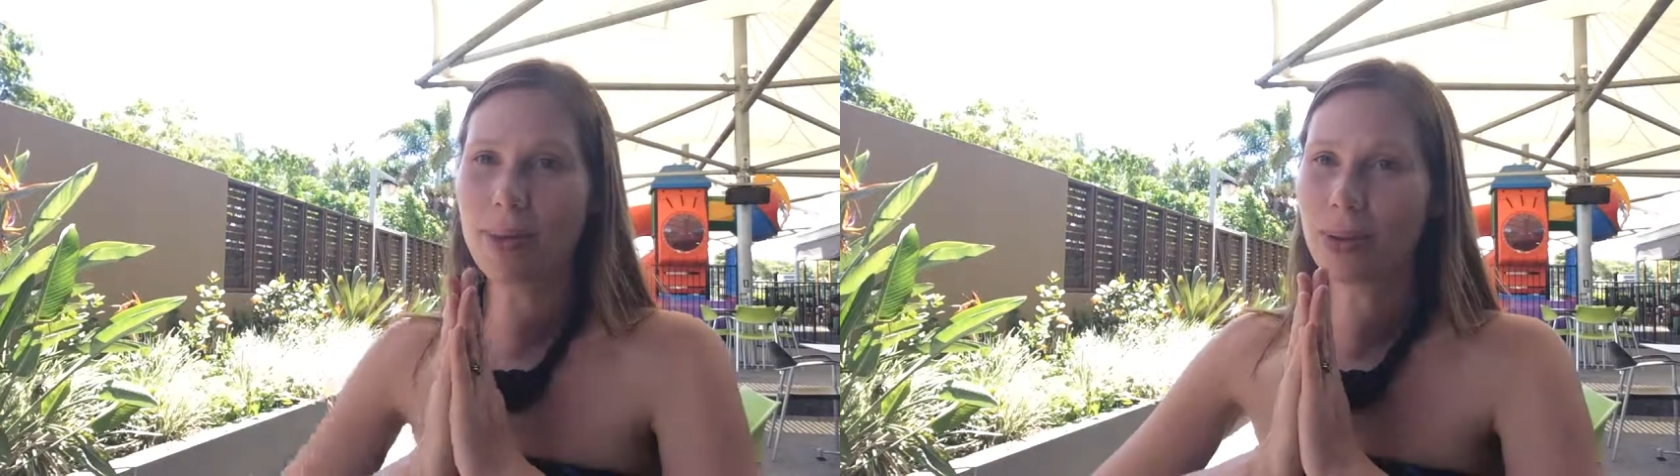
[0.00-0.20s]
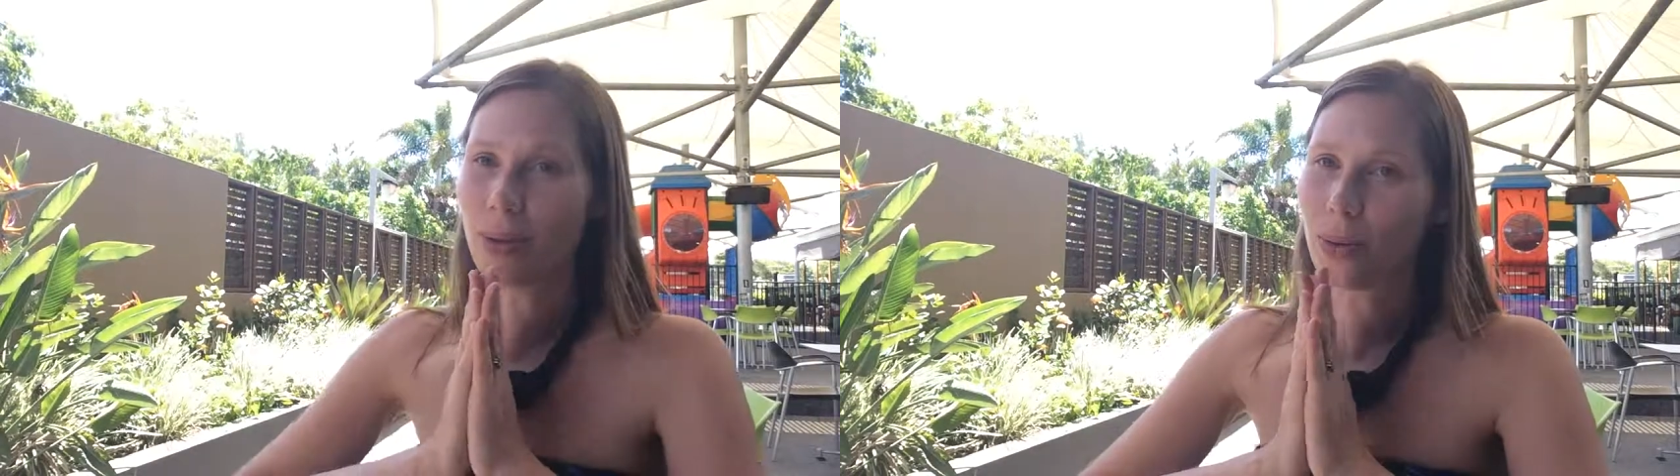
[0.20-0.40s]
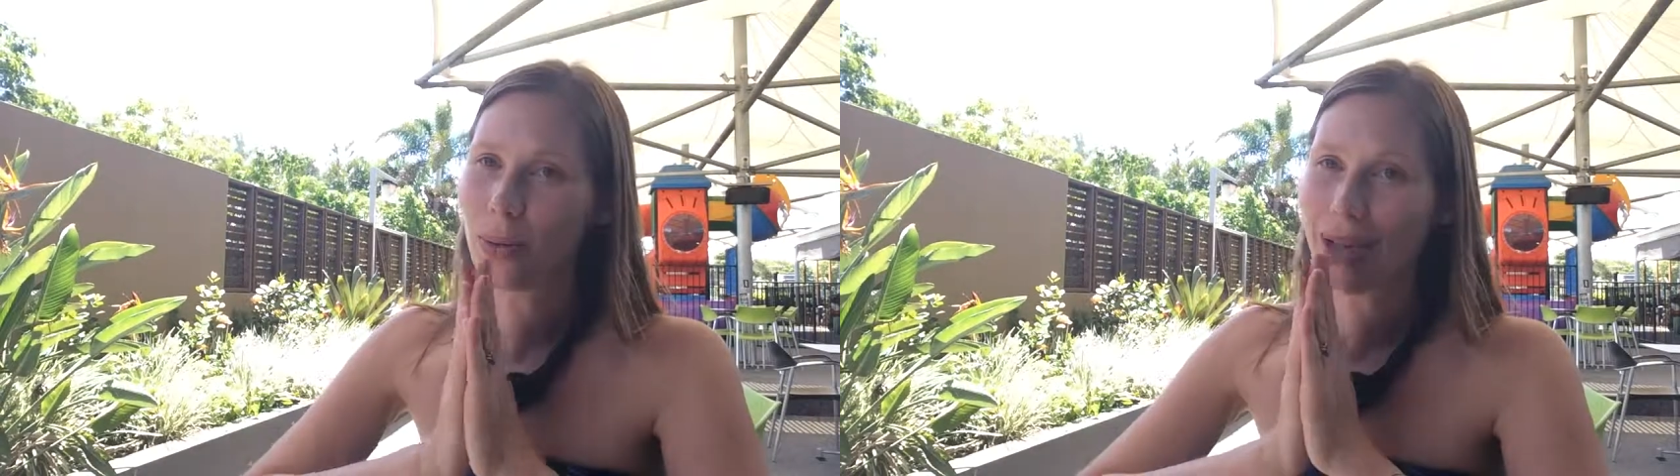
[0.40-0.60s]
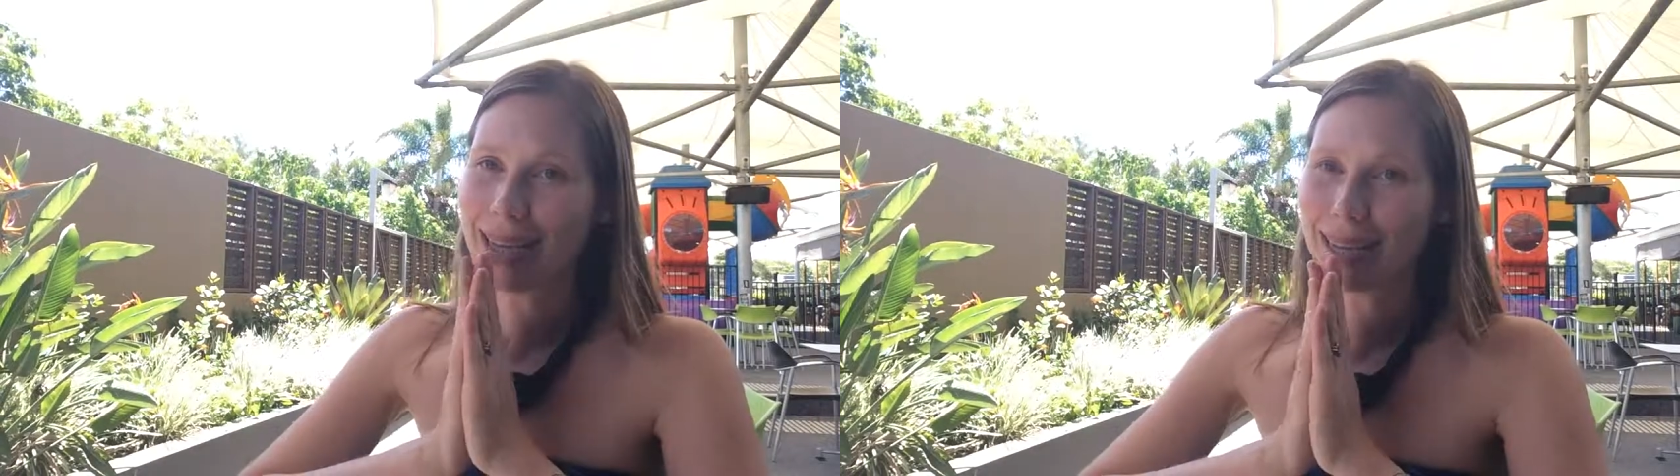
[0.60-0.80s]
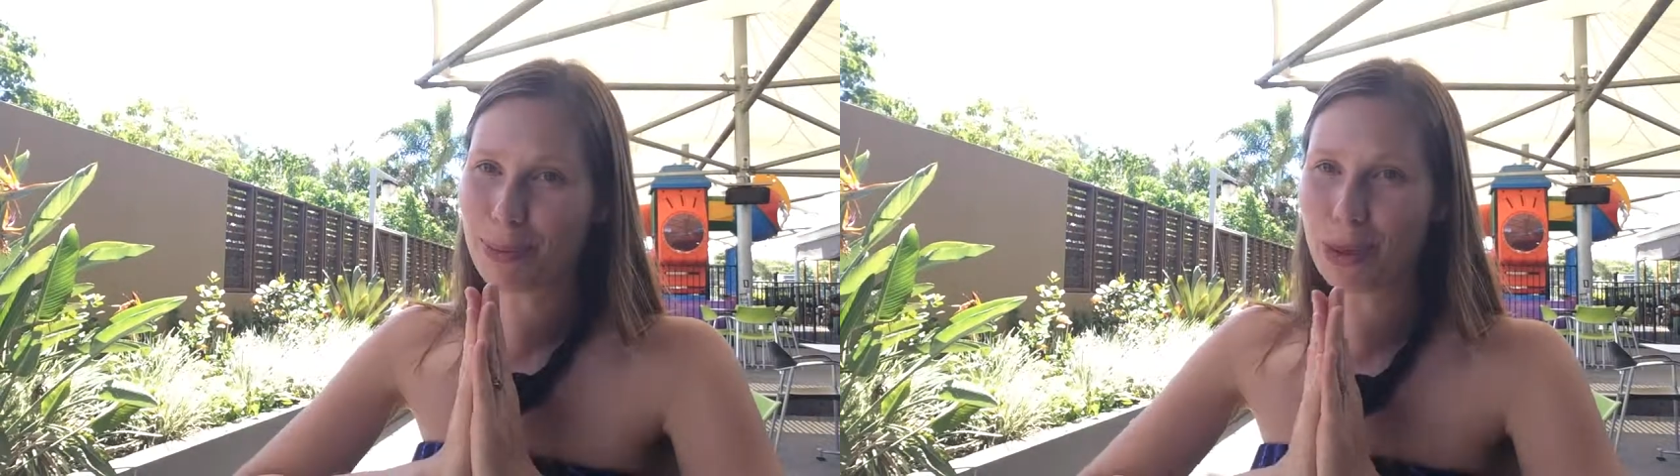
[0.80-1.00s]
it will
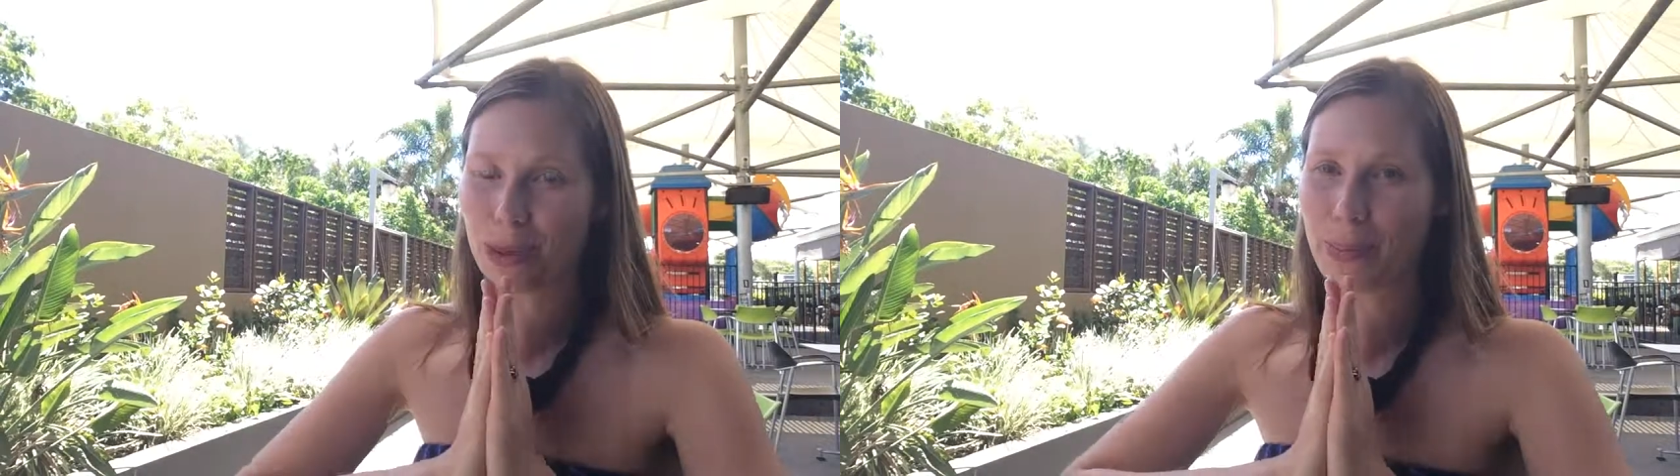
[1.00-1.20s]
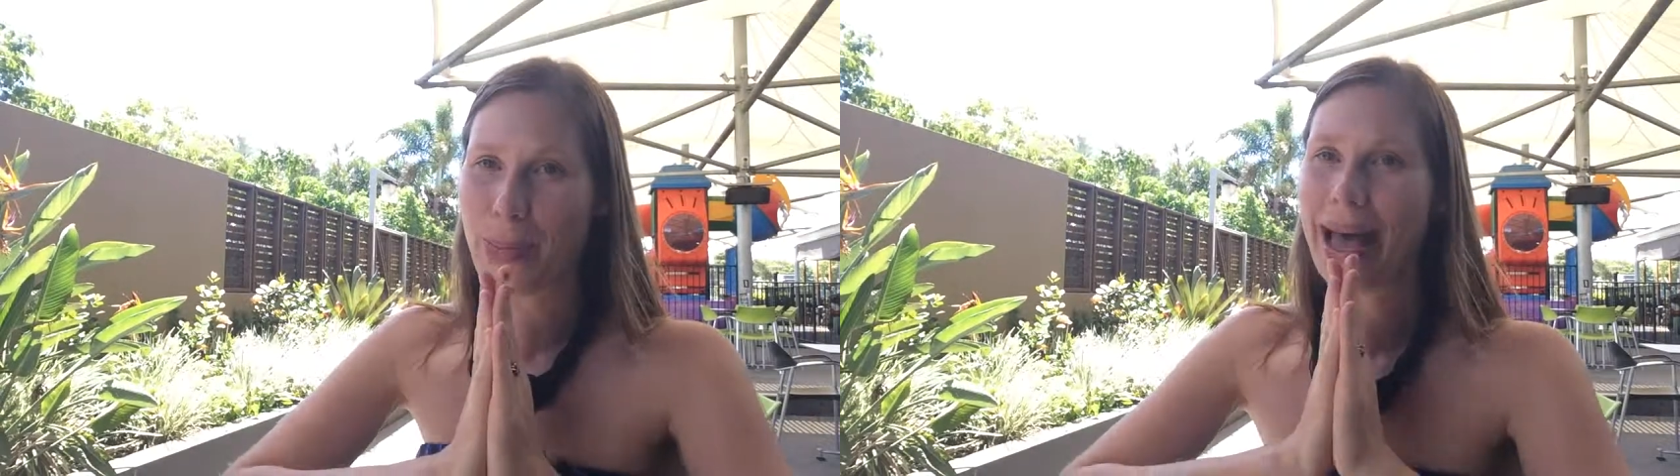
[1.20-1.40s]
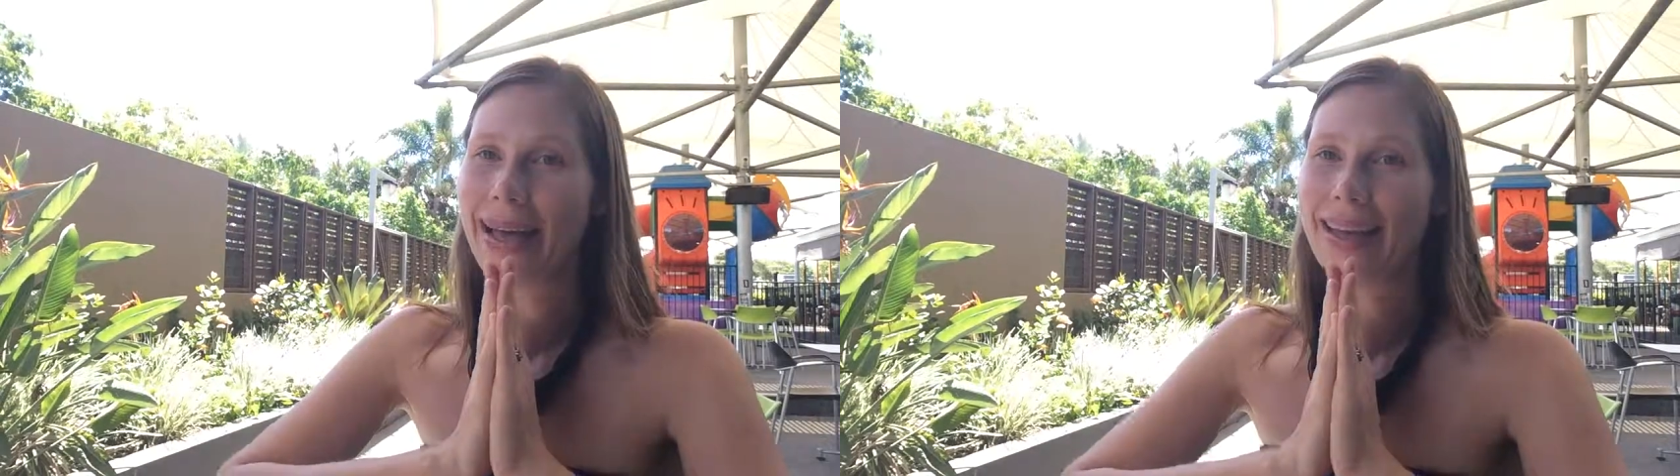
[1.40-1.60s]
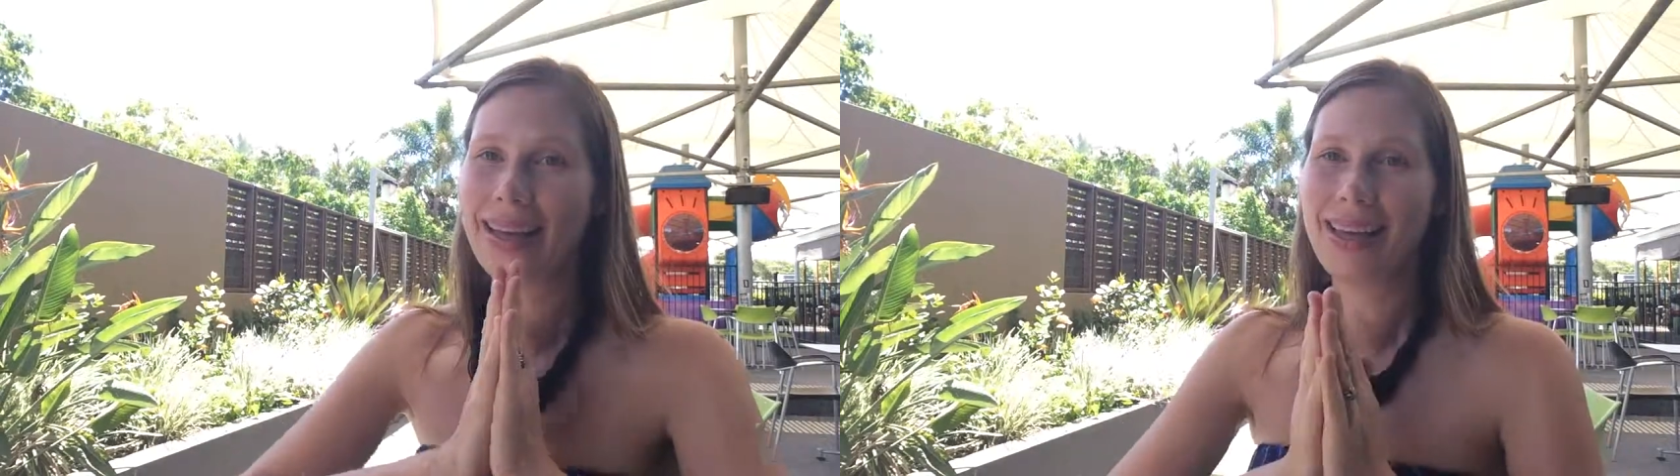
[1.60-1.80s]
always push back.